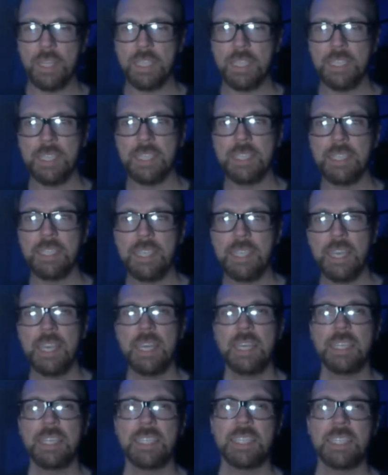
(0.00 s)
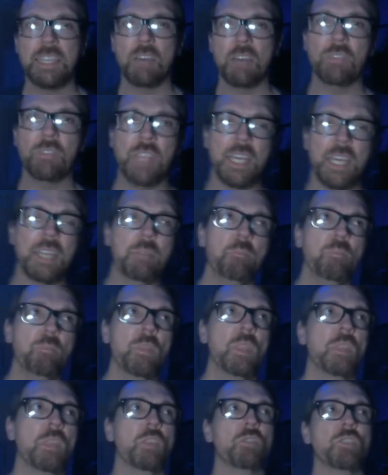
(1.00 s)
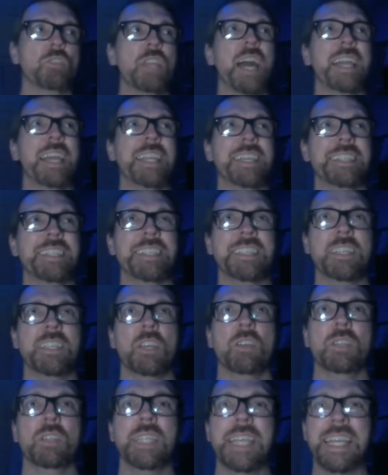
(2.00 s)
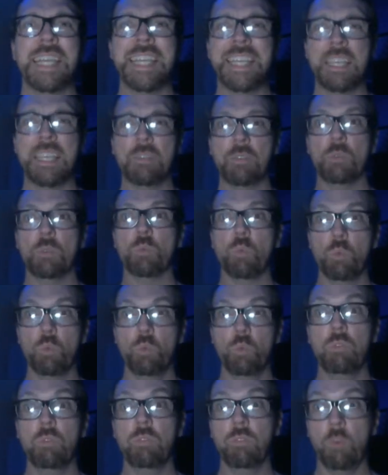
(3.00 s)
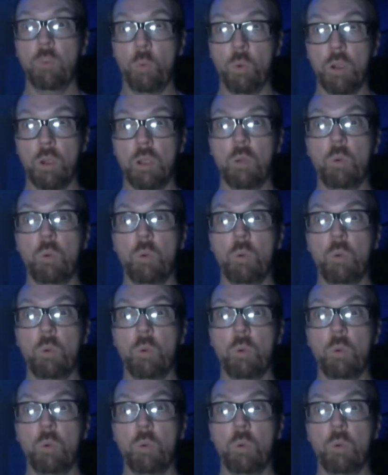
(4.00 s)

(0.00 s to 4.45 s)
This is stuff that there's not necessarily any given rule for,